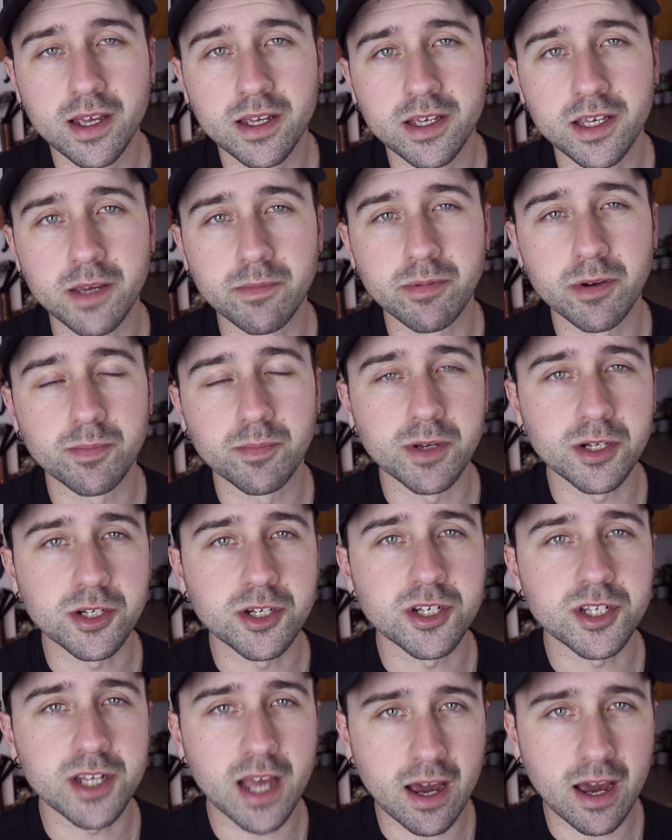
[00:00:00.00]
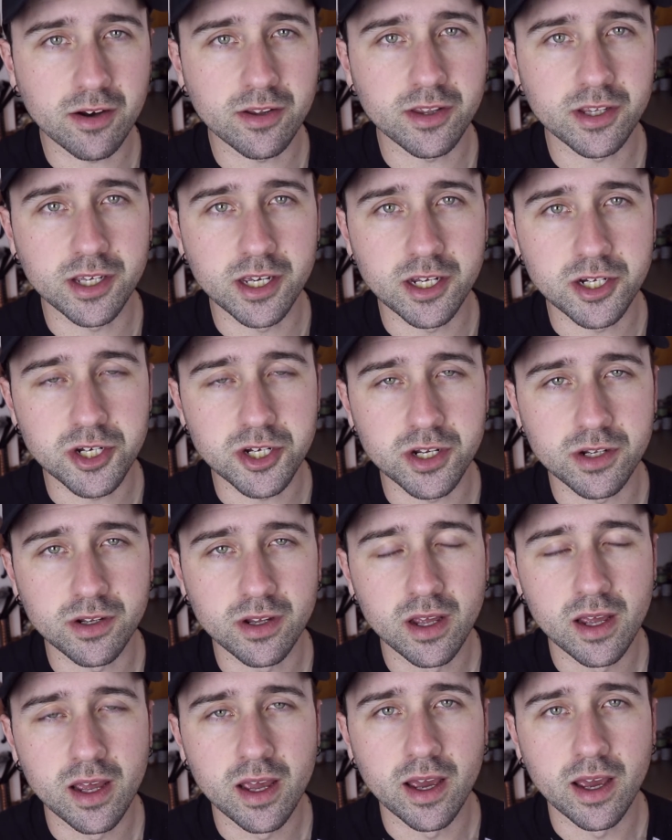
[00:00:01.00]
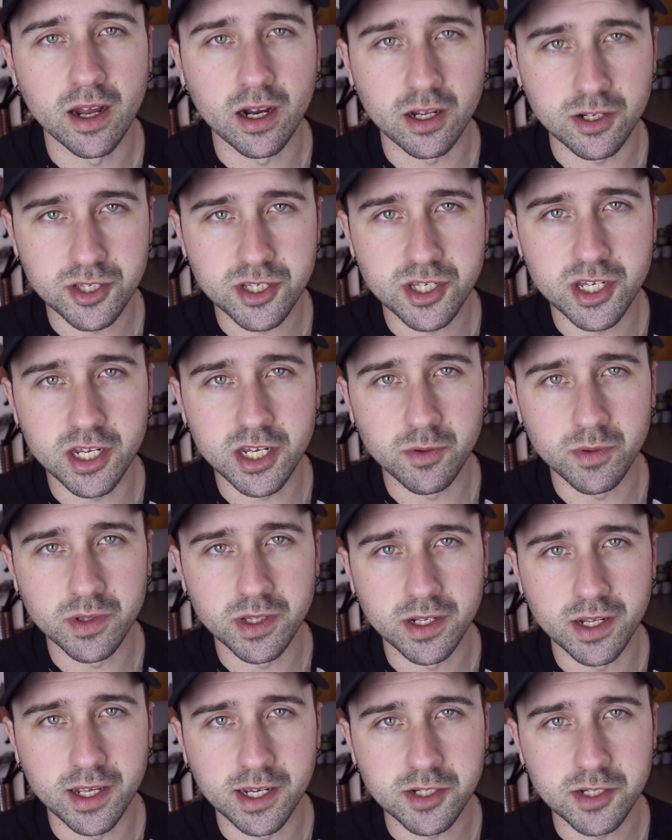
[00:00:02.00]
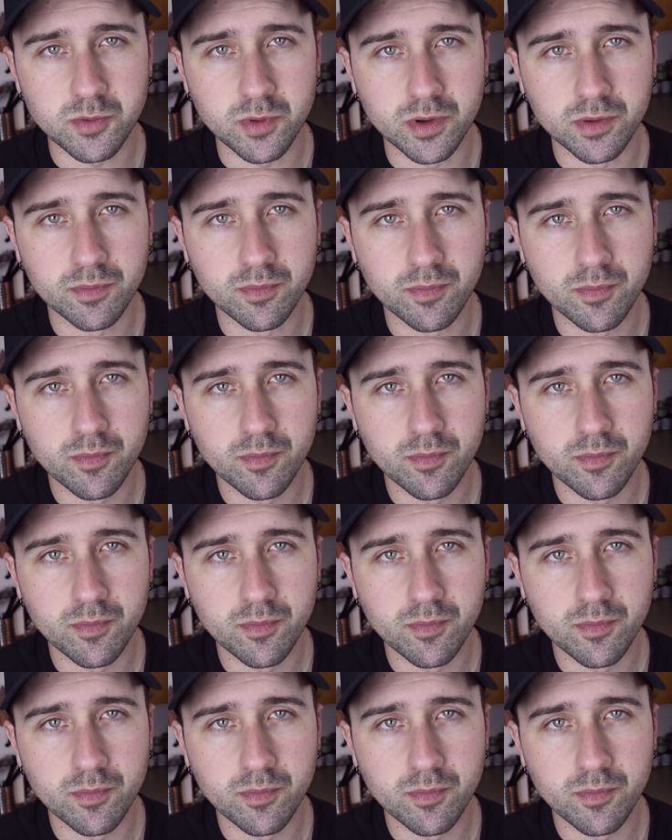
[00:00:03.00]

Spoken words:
Keep your bitches out of the kitchen. and I'll see you in the next one.